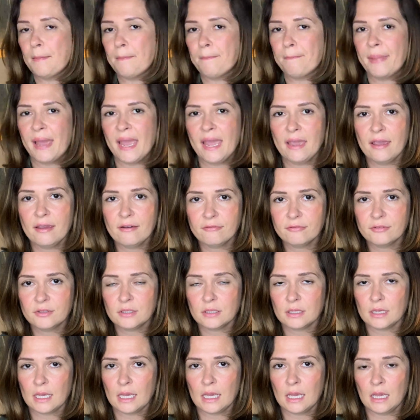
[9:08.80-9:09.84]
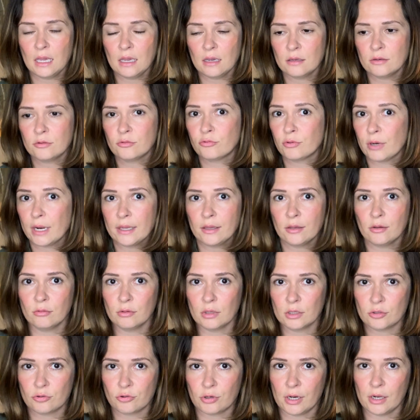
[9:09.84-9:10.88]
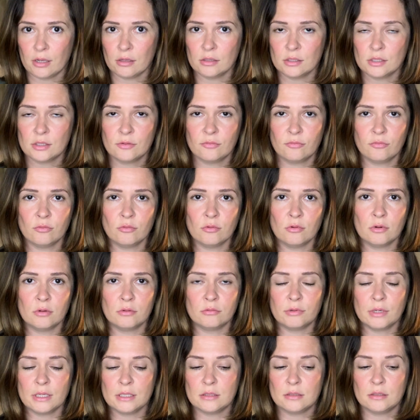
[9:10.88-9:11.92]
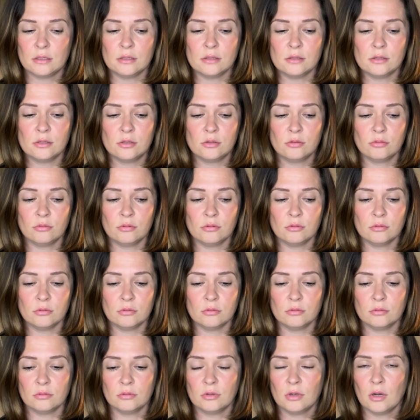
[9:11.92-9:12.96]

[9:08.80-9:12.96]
paved and regular trails for residents to